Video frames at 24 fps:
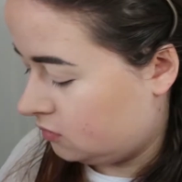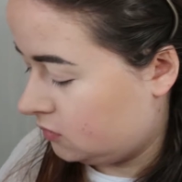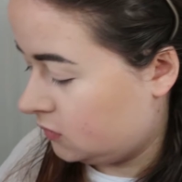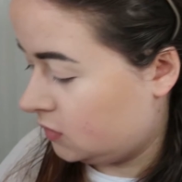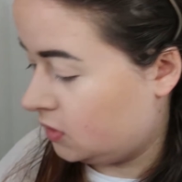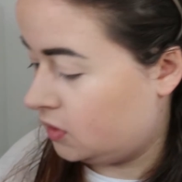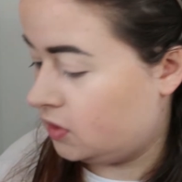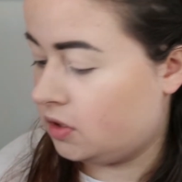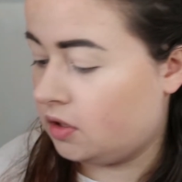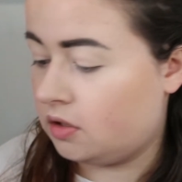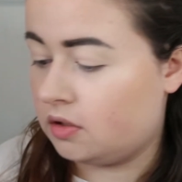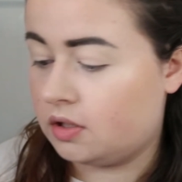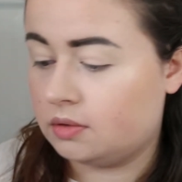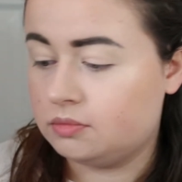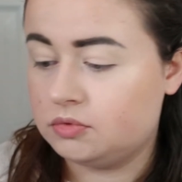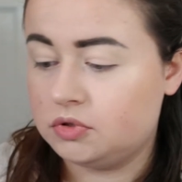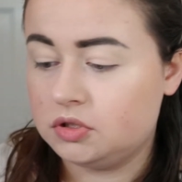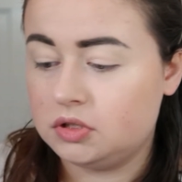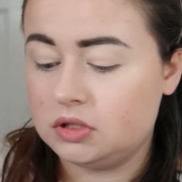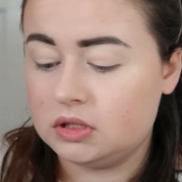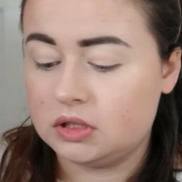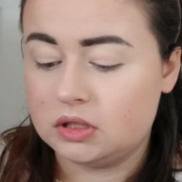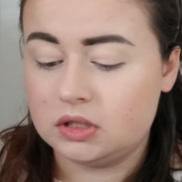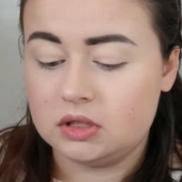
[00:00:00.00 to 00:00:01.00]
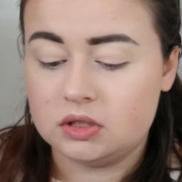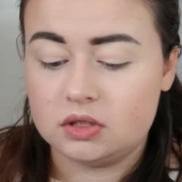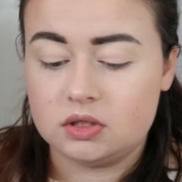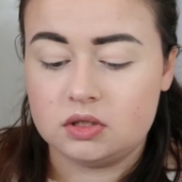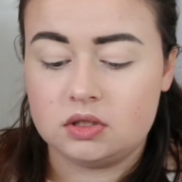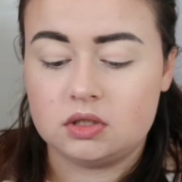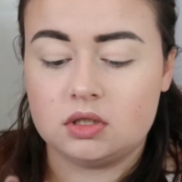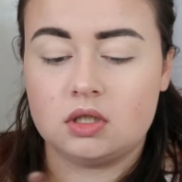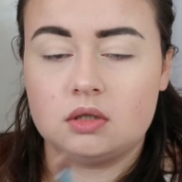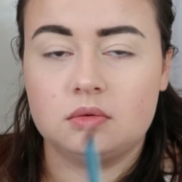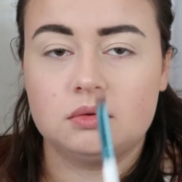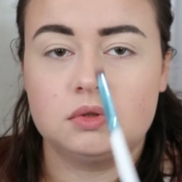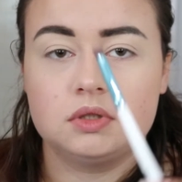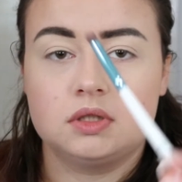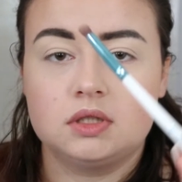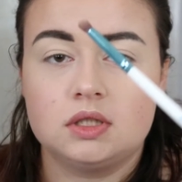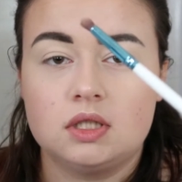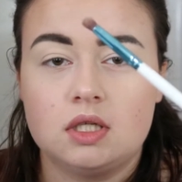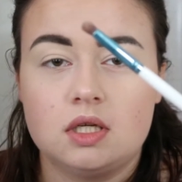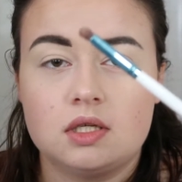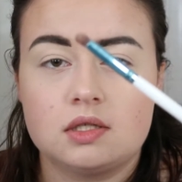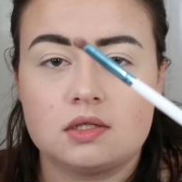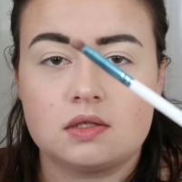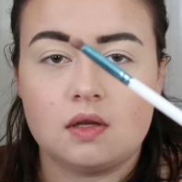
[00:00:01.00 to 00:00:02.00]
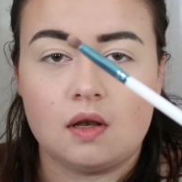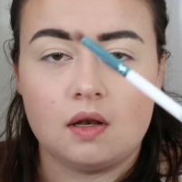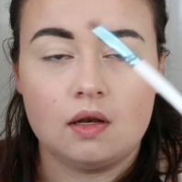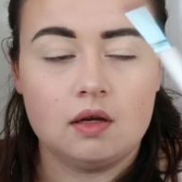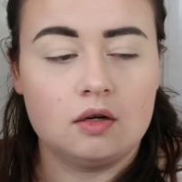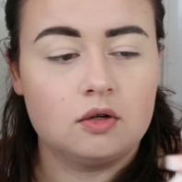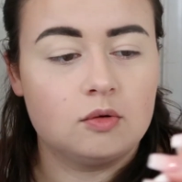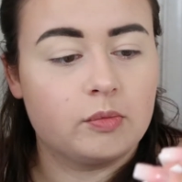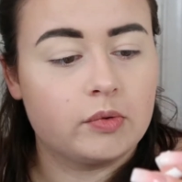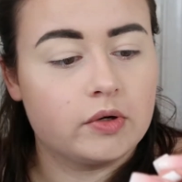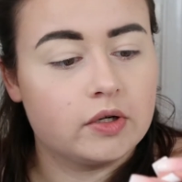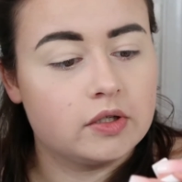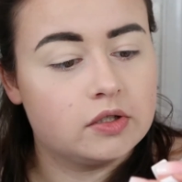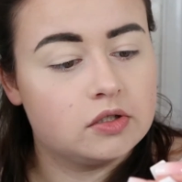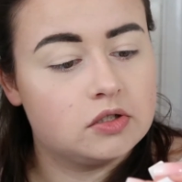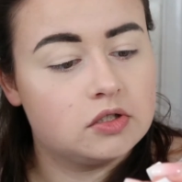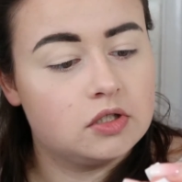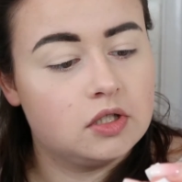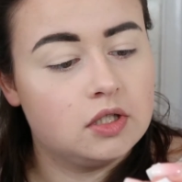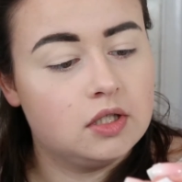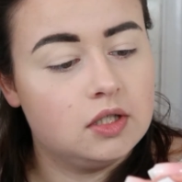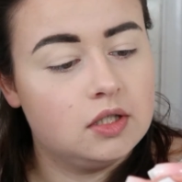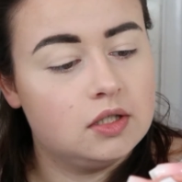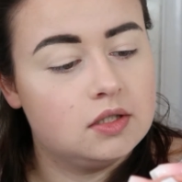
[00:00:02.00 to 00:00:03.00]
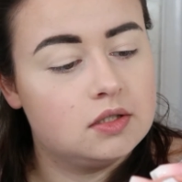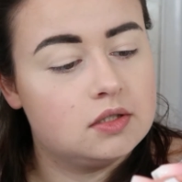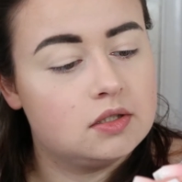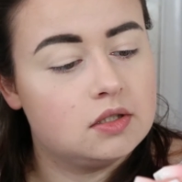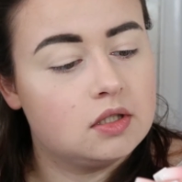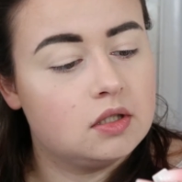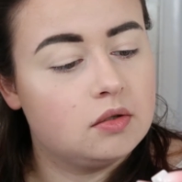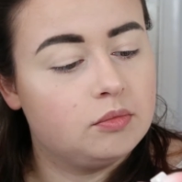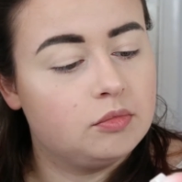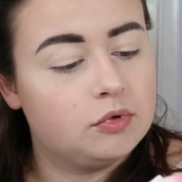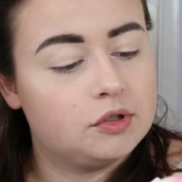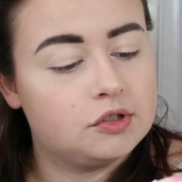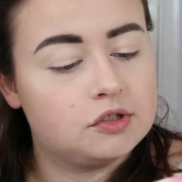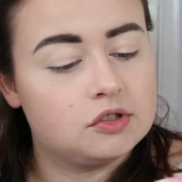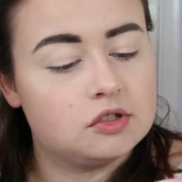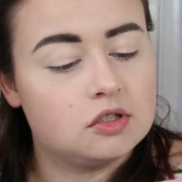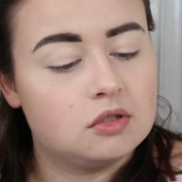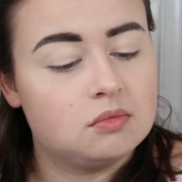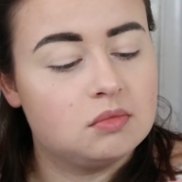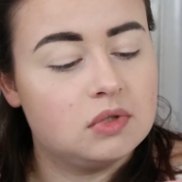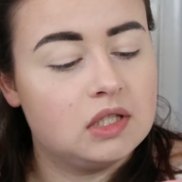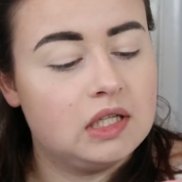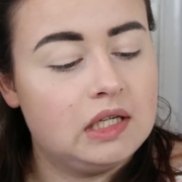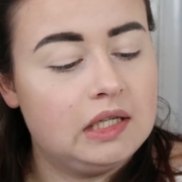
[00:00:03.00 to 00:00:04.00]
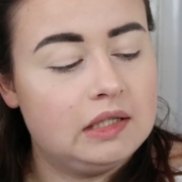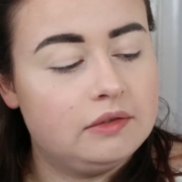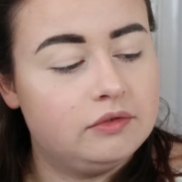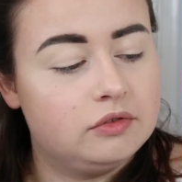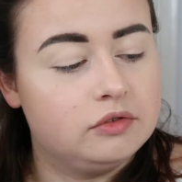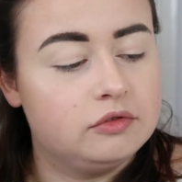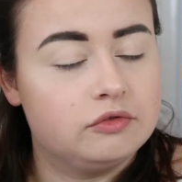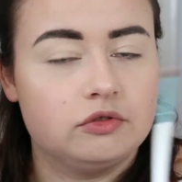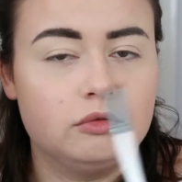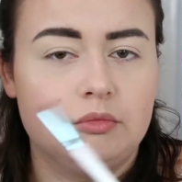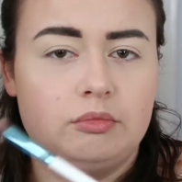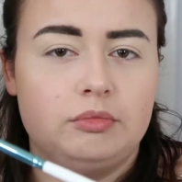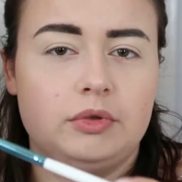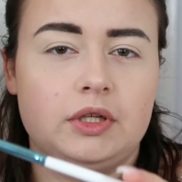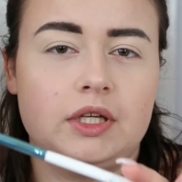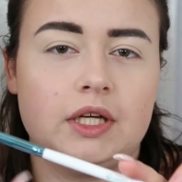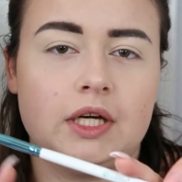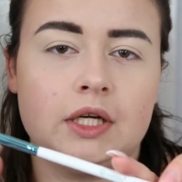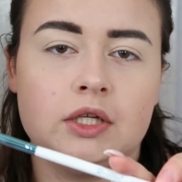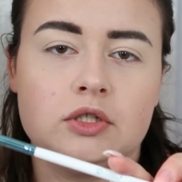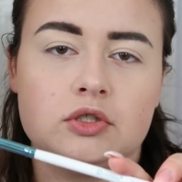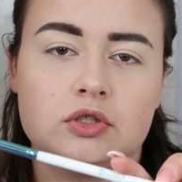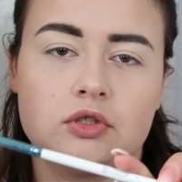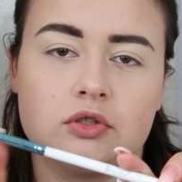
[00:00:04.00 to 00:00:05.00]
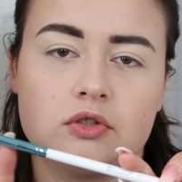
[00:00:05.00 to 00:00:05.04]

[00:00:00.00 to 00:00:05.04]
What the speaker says: So I'm just going to start with this little brush. It is brush number 11 from BH